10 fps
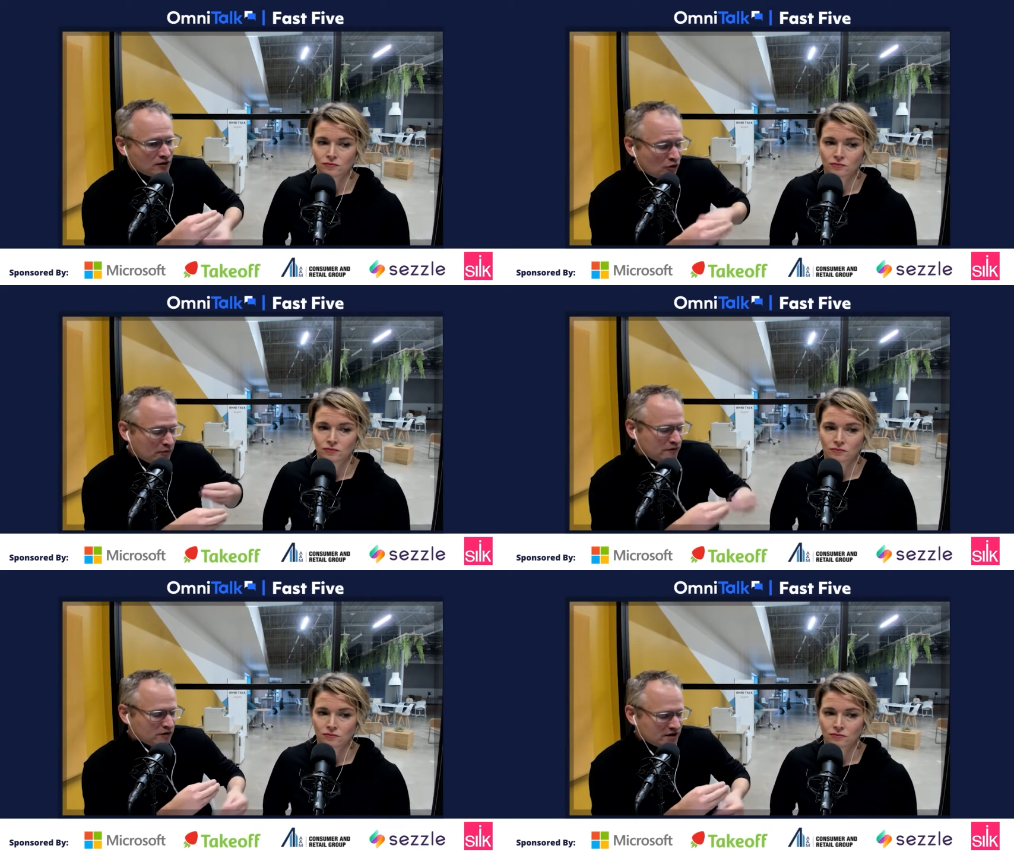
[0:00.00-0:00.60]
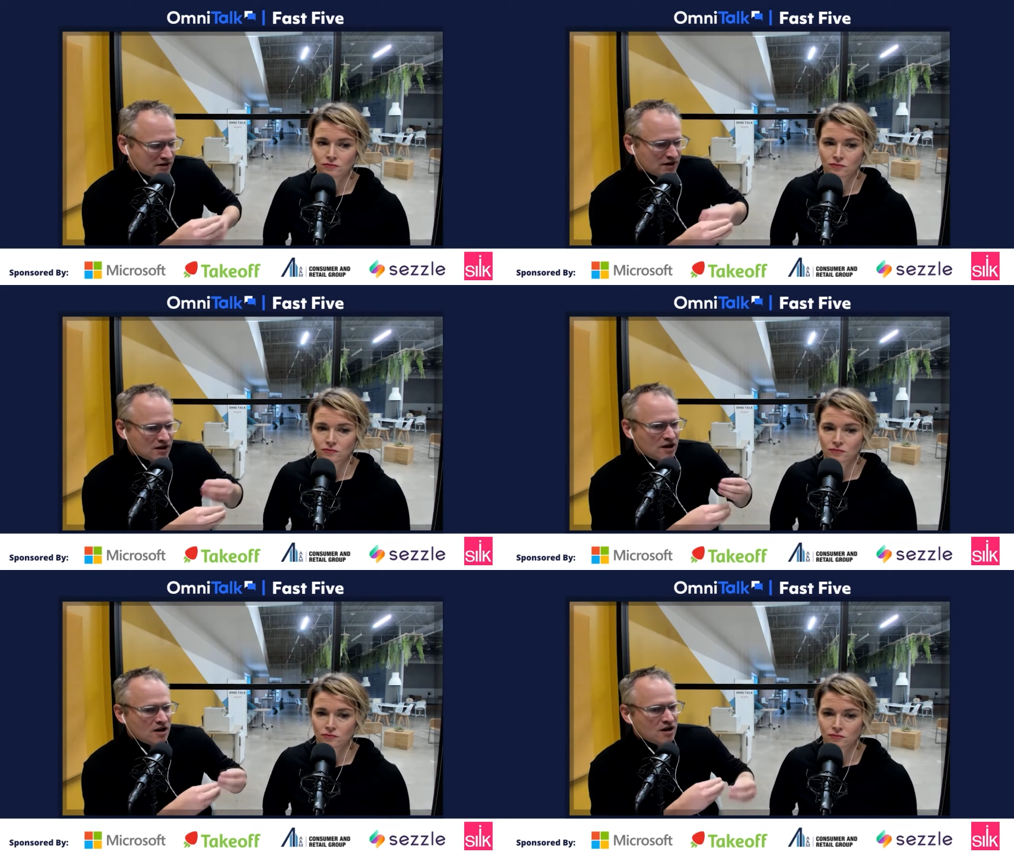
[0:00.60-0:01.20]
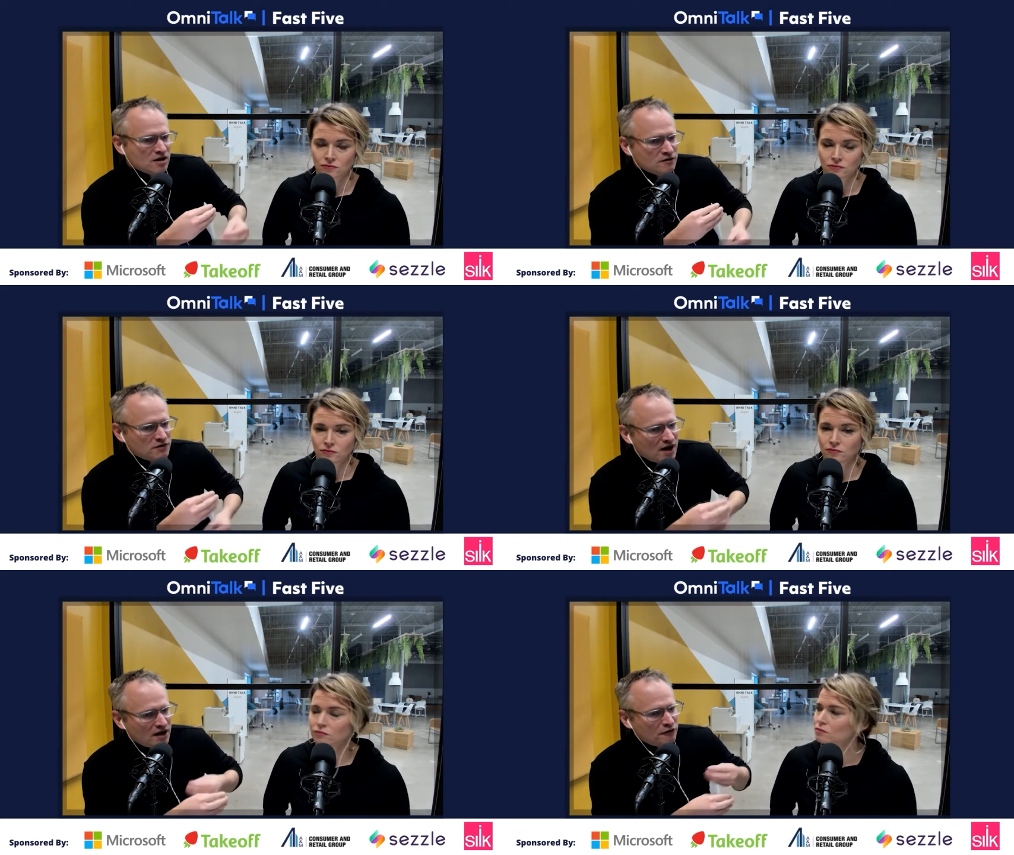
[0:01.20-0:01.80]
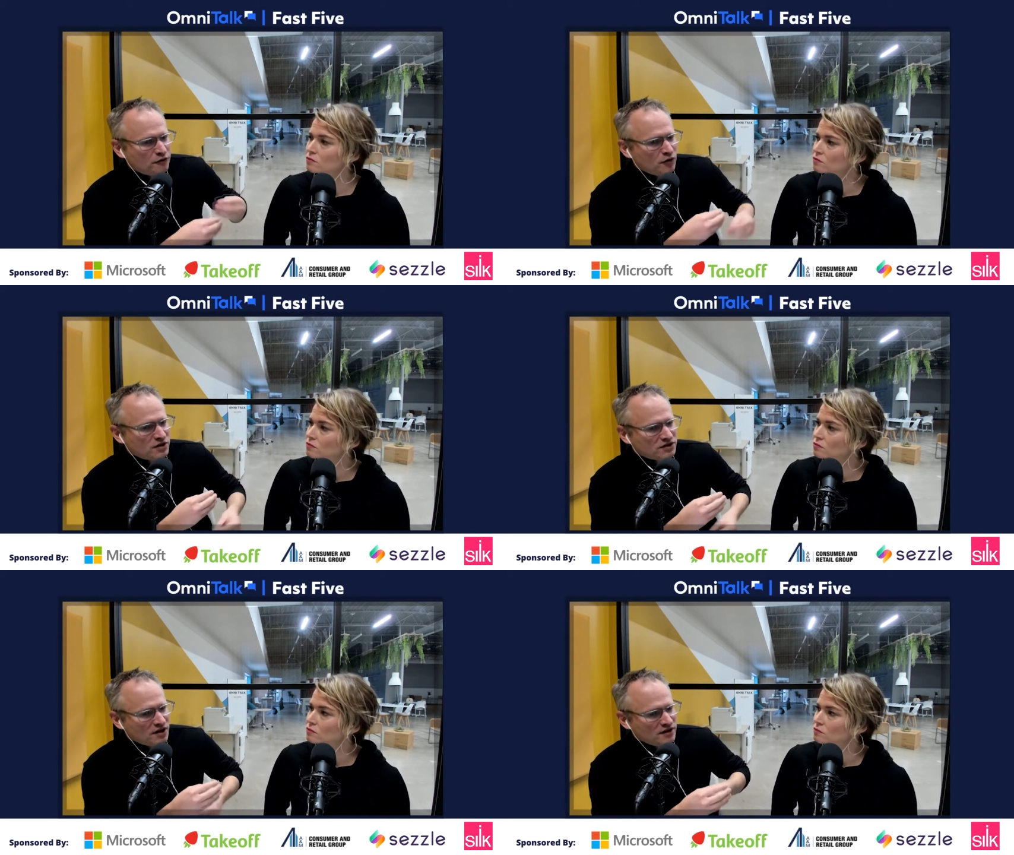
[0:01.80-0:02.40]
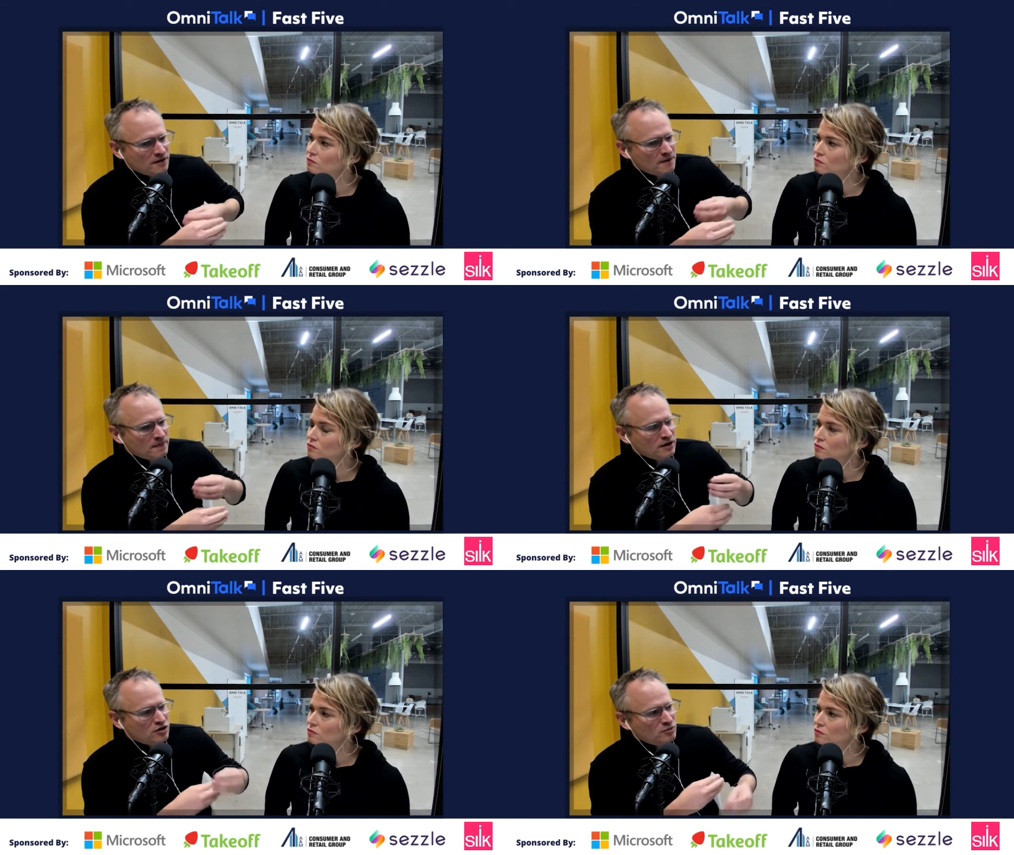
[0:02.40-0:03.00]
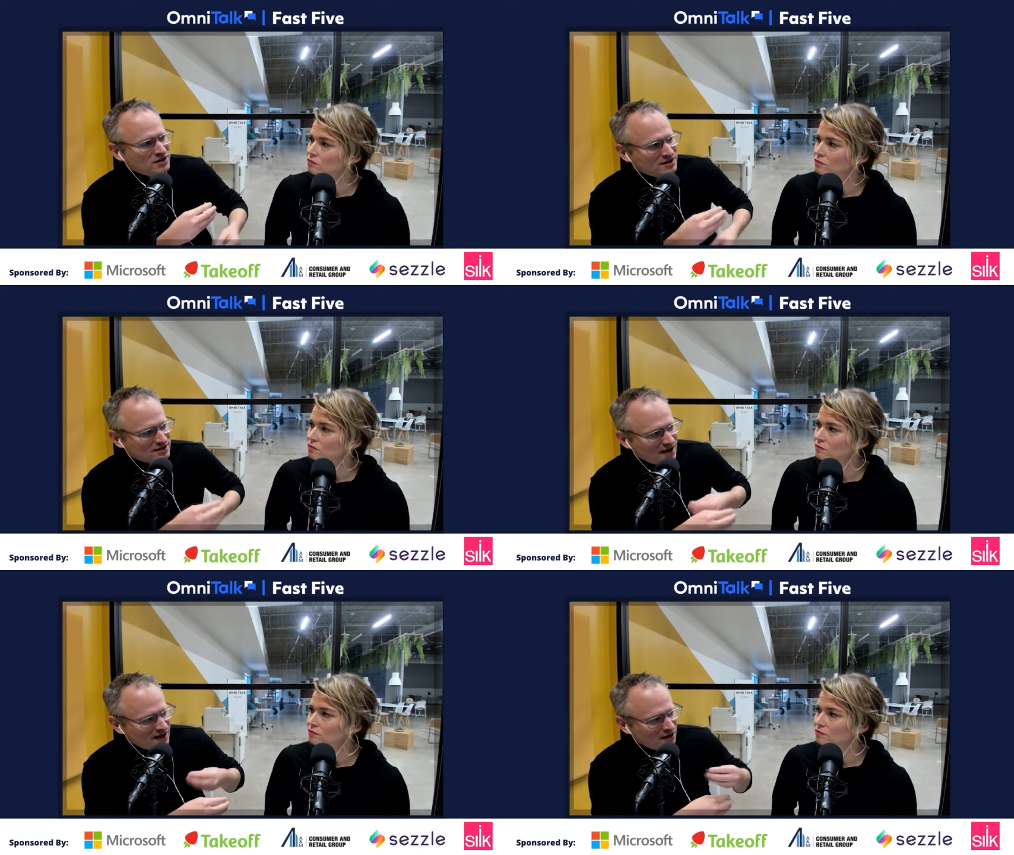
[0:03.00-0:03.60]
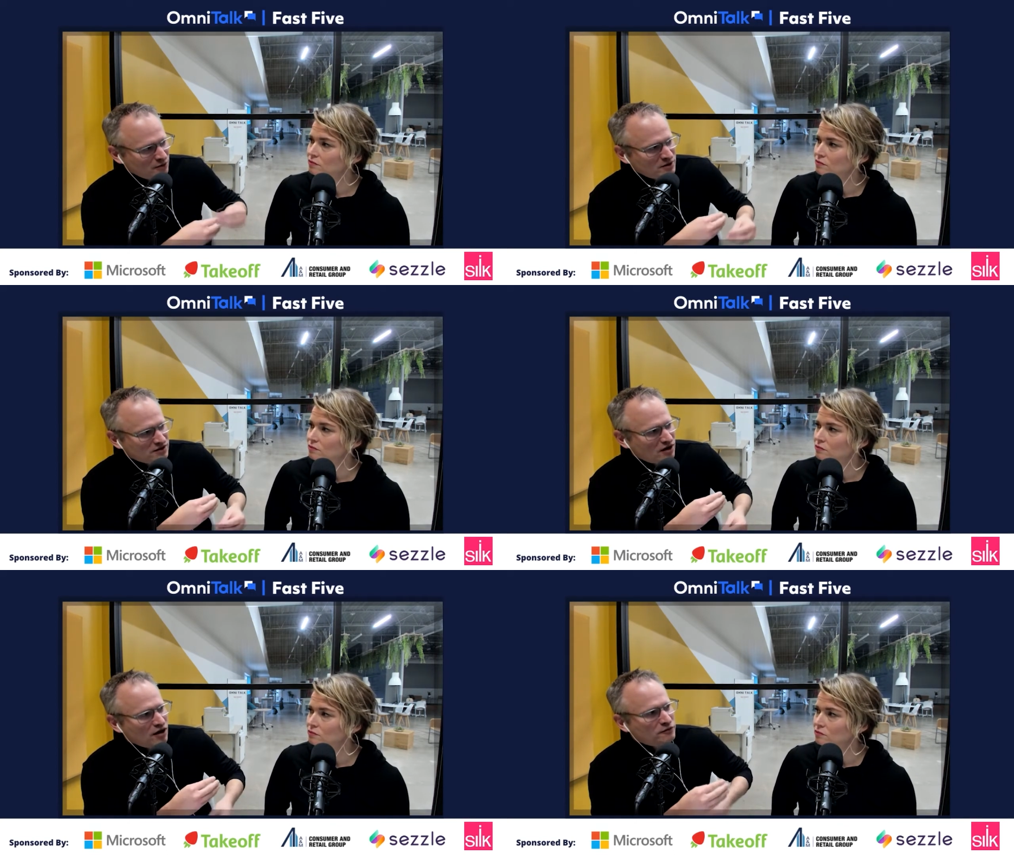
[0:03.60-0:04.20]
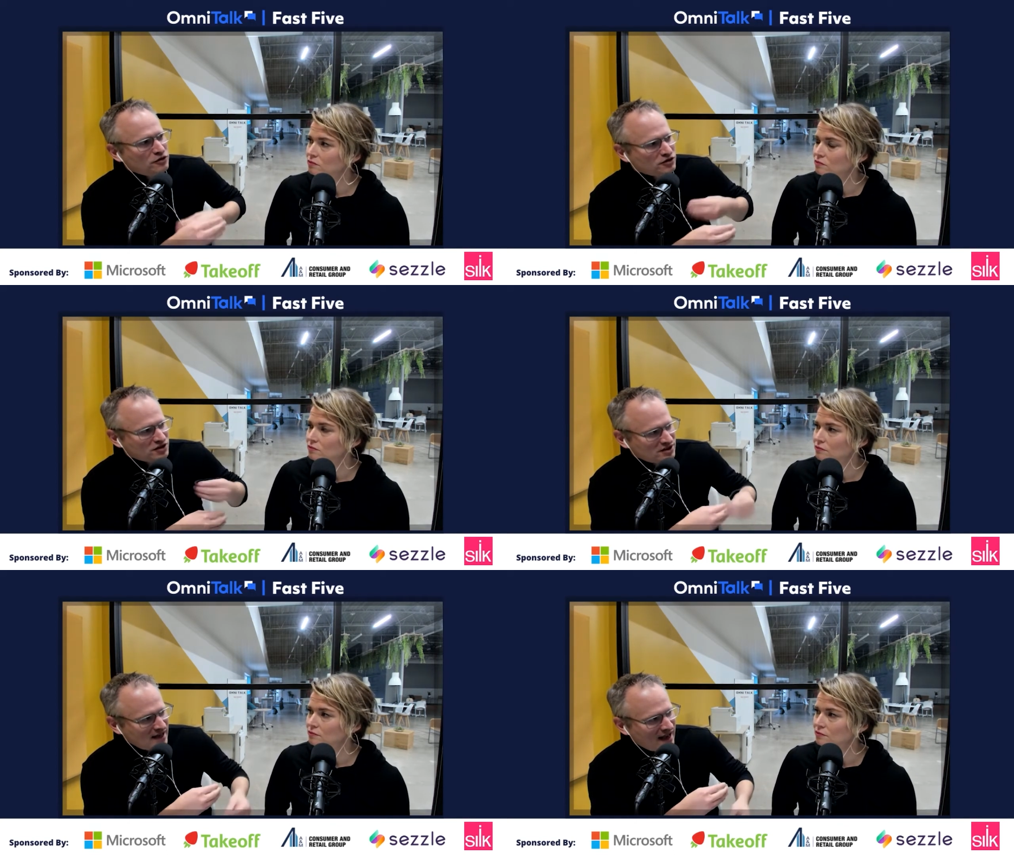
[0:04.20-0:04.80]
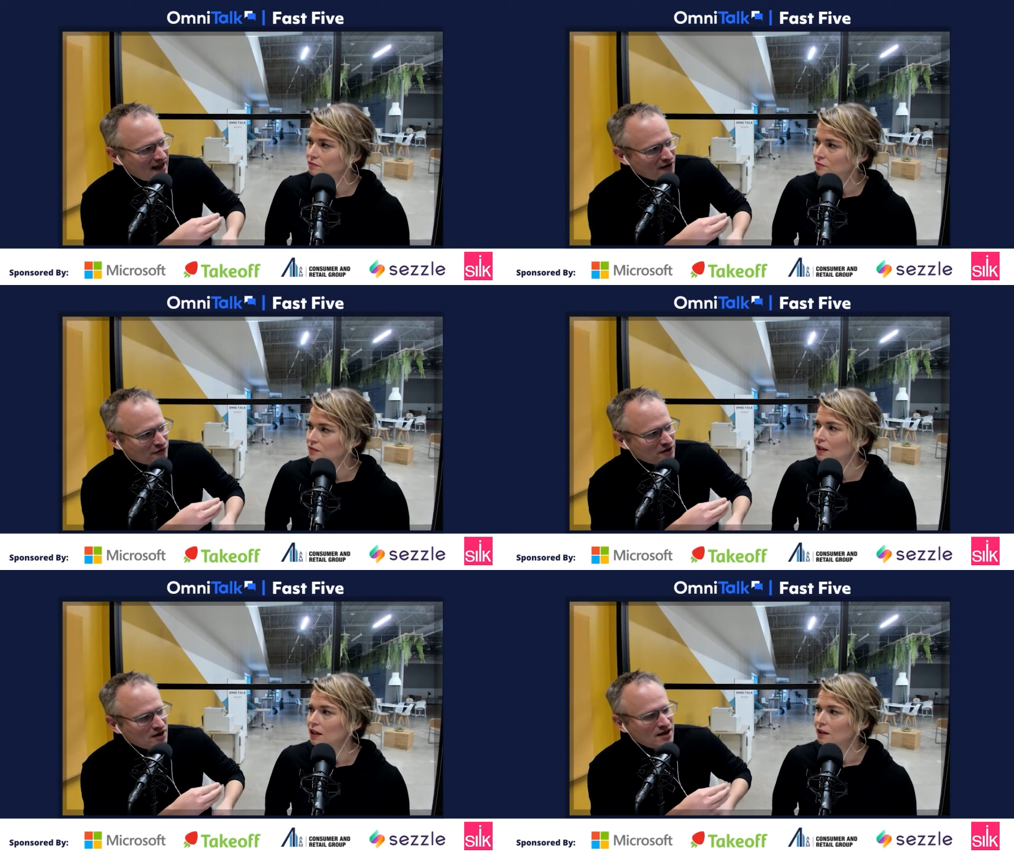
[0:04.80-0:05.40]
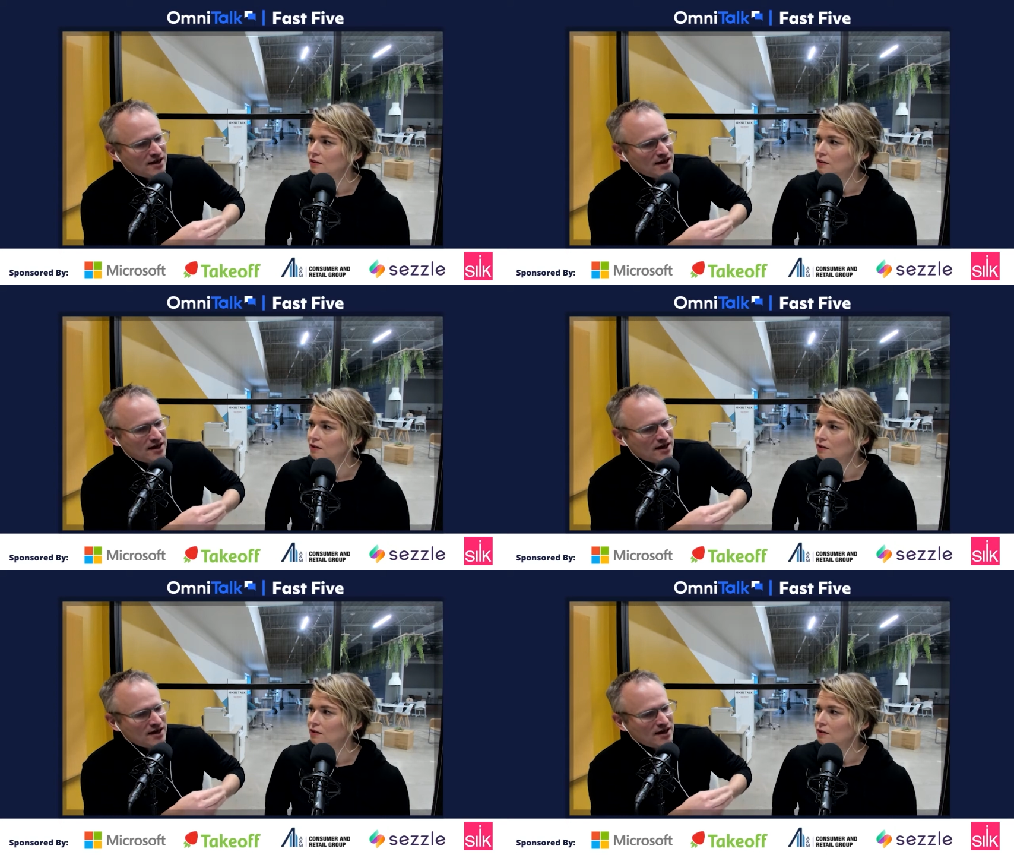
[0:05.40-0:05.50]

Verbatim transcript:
Speaker 1: hope if you're listening, you've got to focus on the human design elements of your staff yeah. and